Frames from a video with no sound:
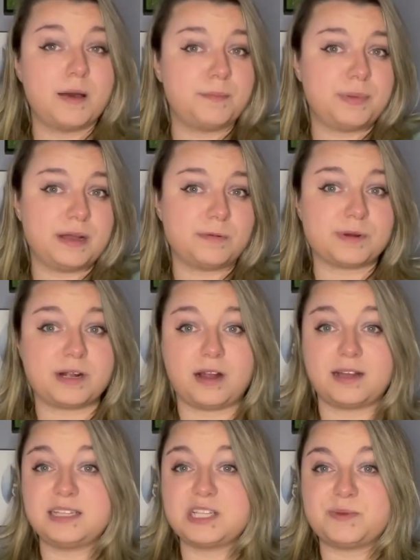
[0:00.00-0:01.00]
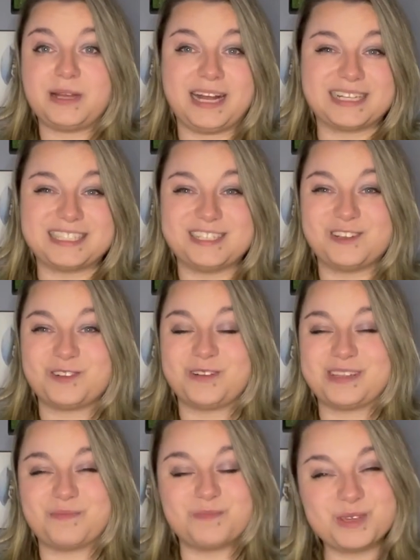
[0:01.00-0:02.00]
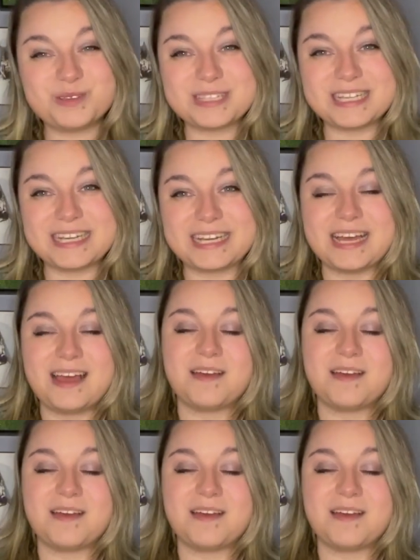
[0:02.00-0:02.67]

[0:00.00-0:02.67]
But regardless, we got to enjoy the music